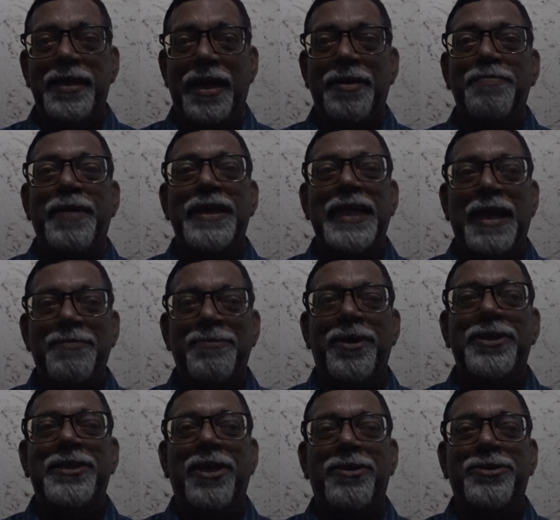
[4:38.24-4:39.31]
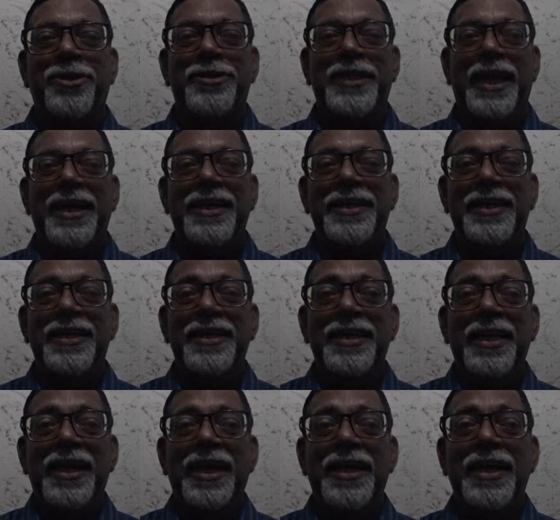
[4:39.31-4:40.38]
Yeah, Madam was also there.
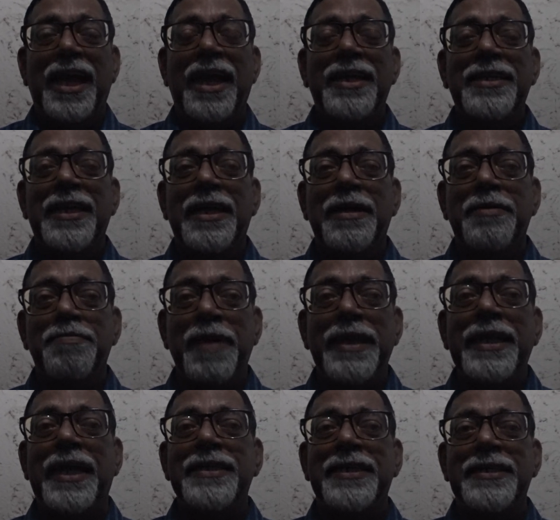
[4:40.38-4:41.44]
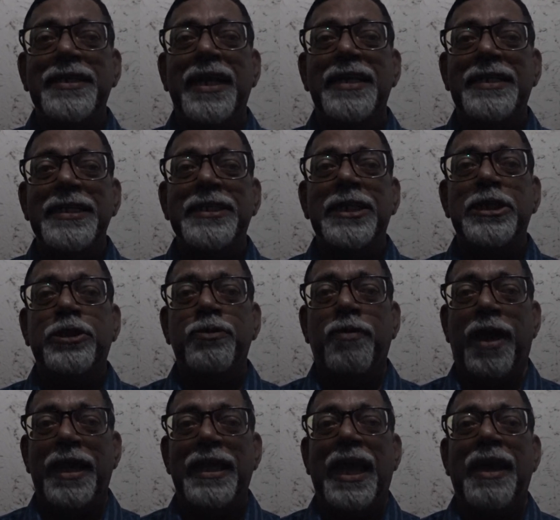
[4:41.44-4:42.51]
And many other teachers who
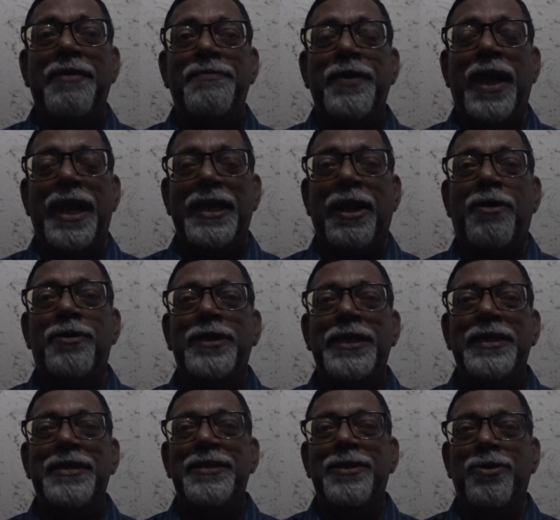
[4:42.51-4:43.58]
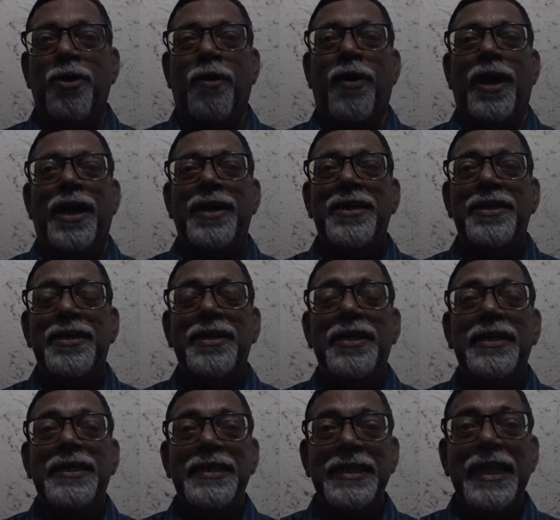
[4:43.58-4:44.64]
were alive around in Goa,
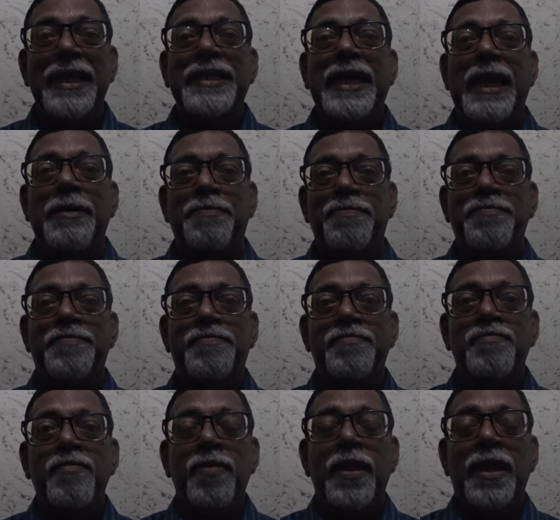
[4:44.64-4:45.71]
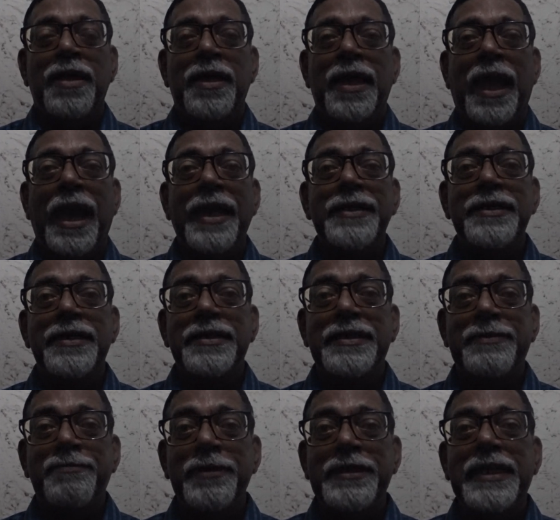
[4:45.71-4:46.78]
they came. And
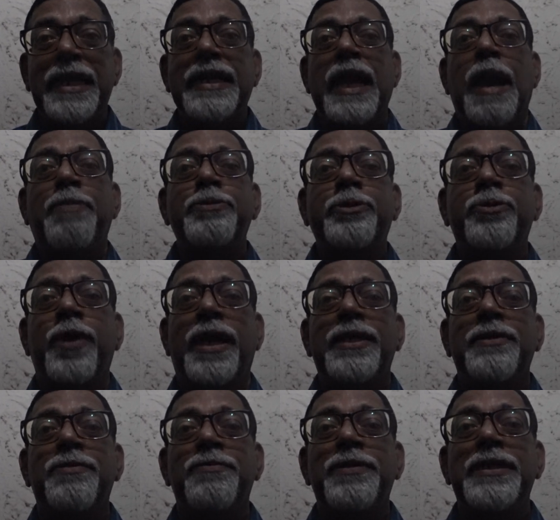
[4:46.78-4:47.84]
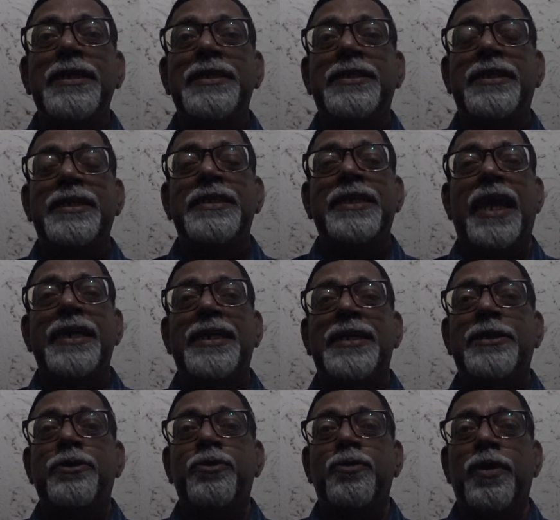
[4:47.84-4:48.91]
with that upswell, we
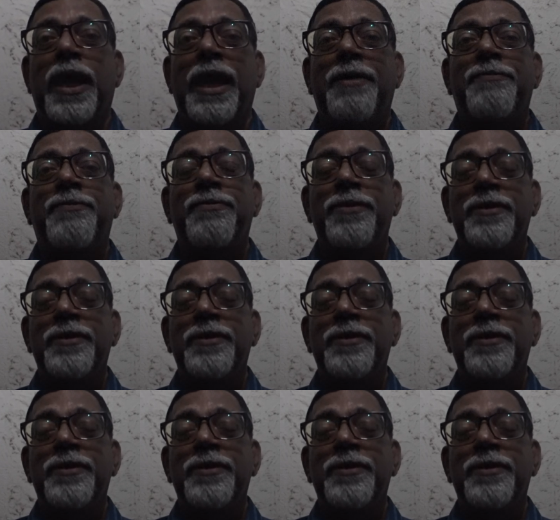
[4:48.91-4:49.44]
decided to have